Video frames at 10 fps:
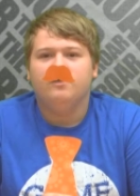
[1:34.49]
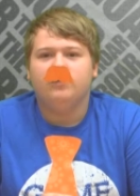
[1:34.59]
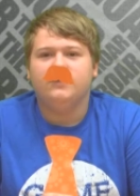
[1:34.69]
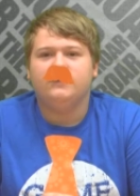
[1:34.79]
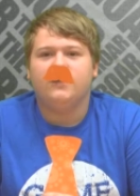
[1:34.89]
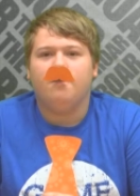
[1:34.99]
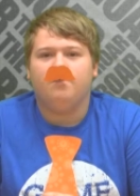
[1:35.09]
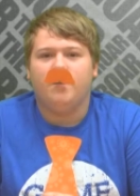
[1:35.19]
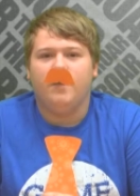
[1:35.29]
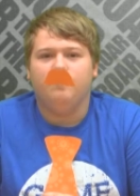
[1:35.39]
please stop
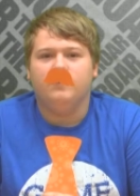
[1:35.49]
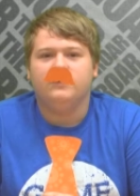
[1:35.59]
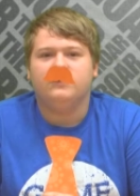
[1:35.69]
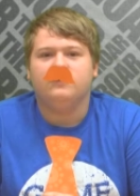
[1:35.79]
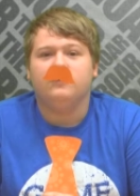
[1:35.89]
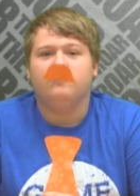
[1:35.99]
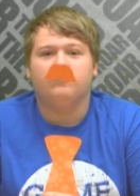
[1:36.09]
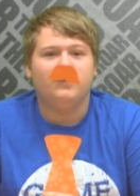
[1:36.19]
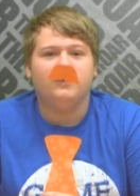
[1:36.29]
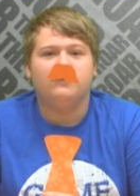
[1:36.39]
by Miss
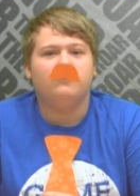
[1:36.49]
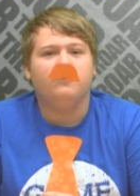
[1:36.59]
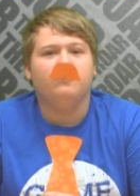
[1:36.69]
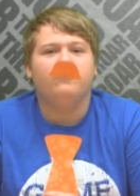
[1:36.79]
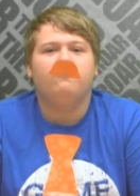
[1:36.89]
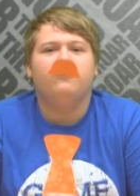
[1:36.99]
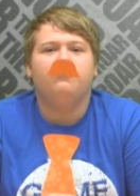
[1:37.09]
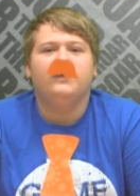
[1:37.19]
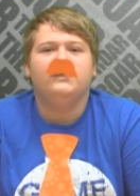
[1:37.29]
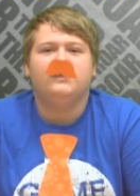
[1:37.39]
Legree's room before
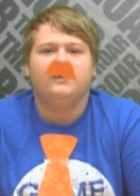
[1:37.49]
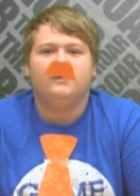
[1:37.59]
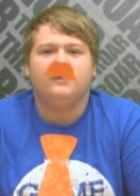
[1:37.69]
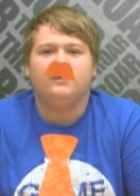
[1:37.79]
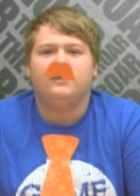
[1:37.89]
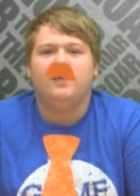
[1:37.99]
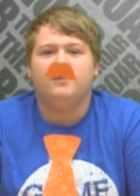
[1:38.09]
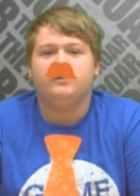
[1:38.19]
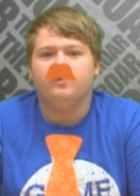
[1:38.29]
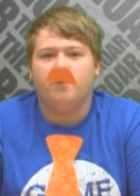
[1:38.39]
May 6th to get the
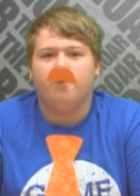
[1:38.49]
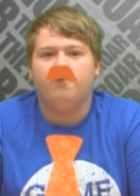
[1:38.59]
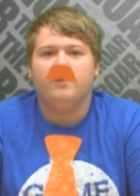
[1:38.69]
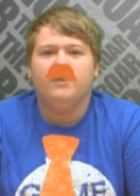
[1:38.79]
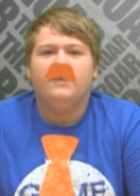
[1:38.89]
classroom code